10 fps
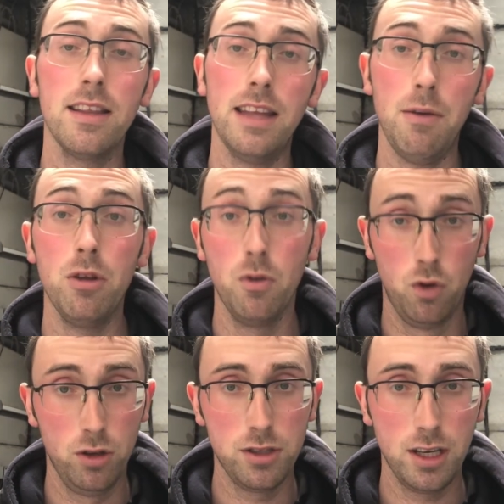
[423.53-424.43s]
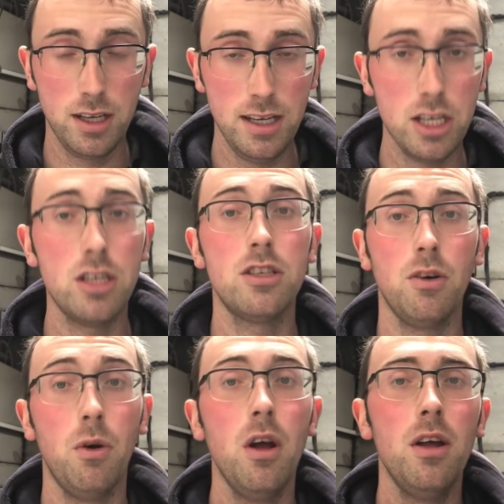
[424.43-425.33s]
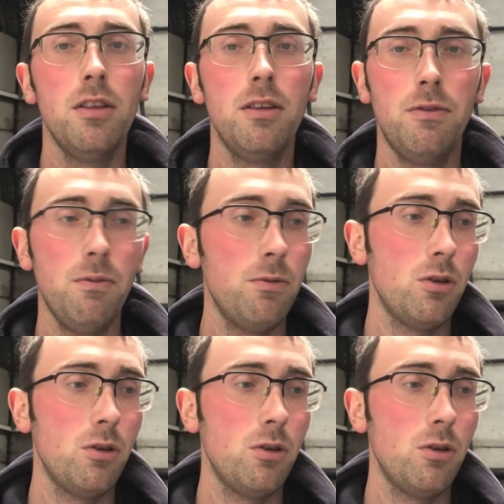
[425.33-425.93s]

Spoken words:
They were the rules and conditions. So the